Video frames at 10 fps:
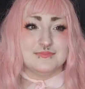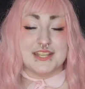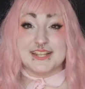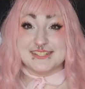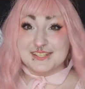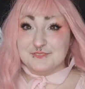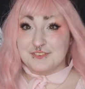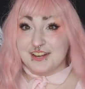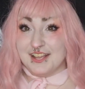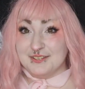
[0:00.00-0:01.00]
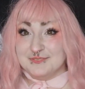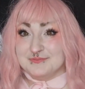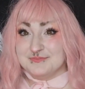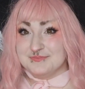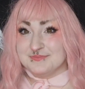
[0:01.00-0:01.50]
And that's it for now.
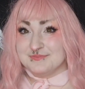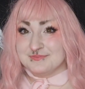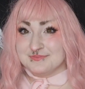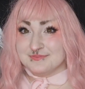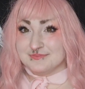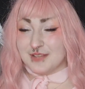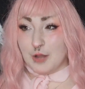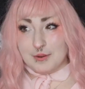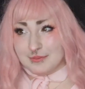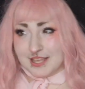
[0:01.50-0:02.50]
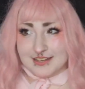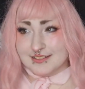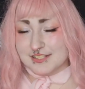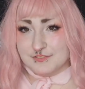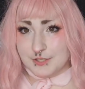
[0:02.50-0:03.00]
I'll probably
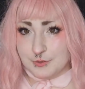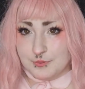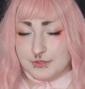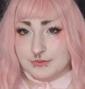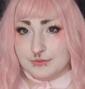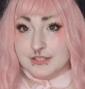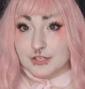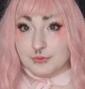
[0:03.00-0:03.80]
edit this video a little